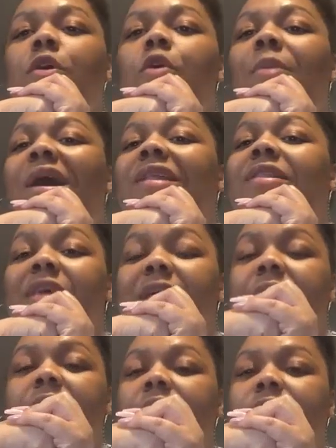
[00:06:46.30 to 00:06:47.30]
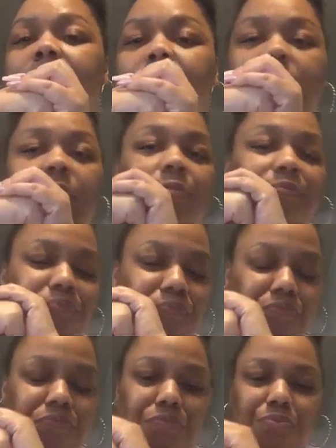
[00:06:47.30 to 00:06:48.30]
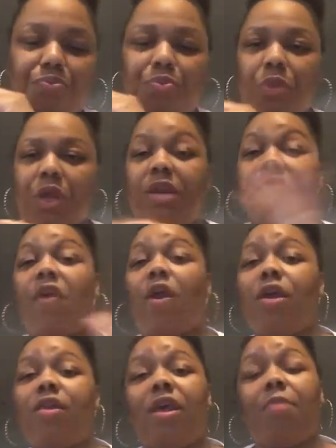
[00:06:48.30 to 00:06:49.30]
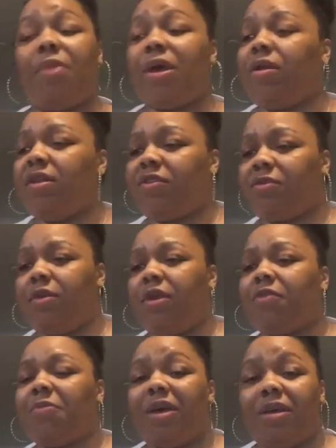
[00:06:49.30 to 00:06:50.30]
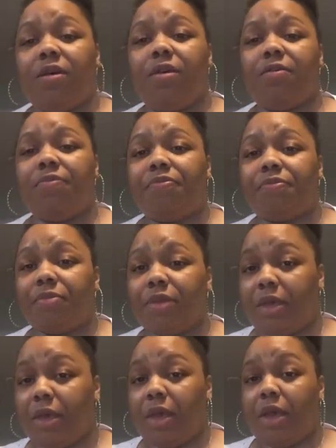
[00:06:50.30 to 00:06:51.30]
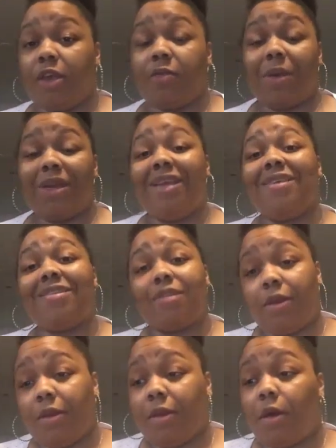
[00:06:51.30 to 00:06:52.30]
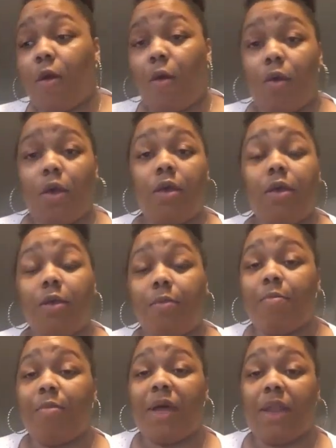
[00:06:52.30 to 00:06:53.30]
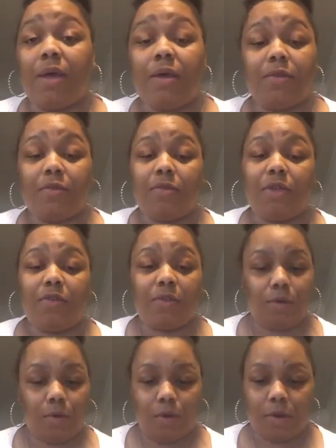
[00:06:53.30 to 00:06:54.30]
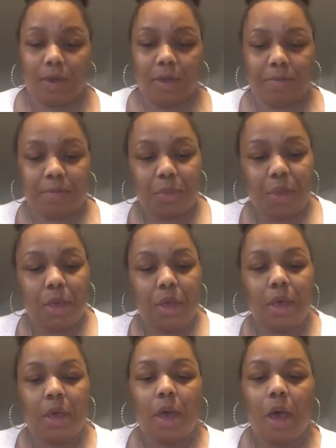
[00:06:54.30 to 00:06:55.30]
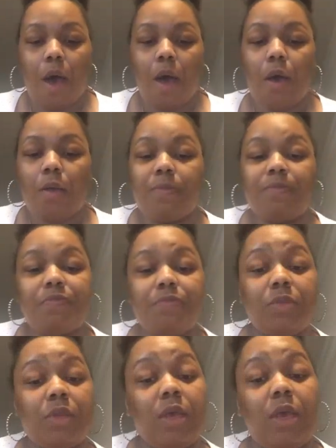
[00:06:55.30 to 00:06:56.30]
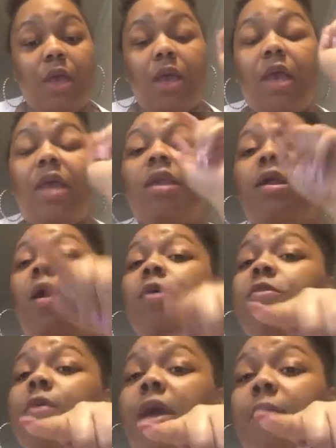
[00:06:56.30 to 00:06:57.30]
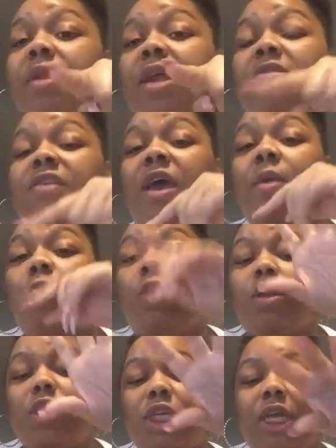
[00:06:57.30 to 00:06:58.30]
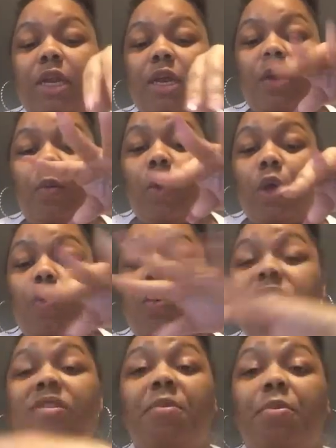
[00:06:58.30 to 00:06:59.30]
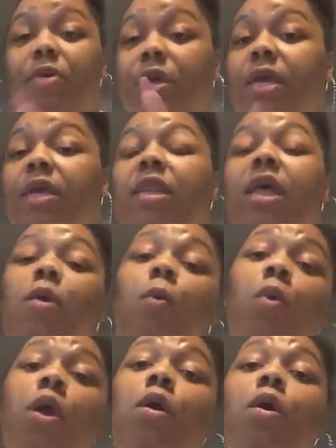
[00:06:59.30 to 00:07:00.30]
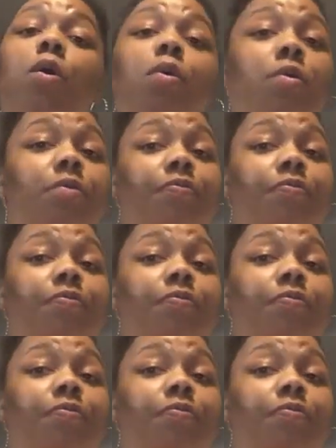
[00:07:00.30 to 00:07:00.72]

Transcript: go by that, you know. And if y'all hear that bell, it's my niece dog Bella, so just ignore it, okay? Um, and it also happened at a time where Jada and Will were separated. Like, Will